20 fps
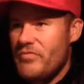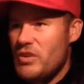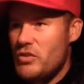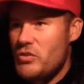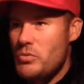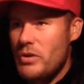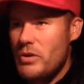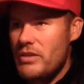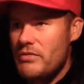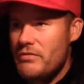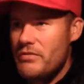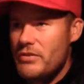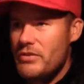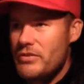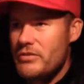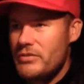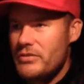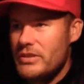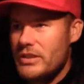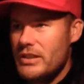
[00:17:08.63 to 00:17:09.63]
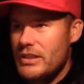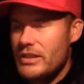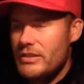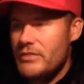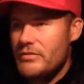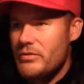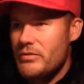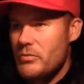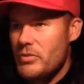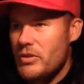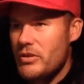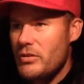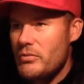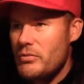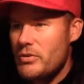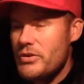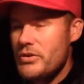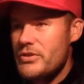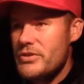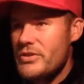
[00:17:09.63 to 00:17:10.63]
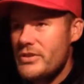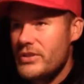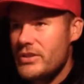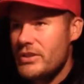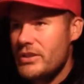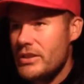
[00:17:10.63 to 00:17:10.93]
20 foot from where I was.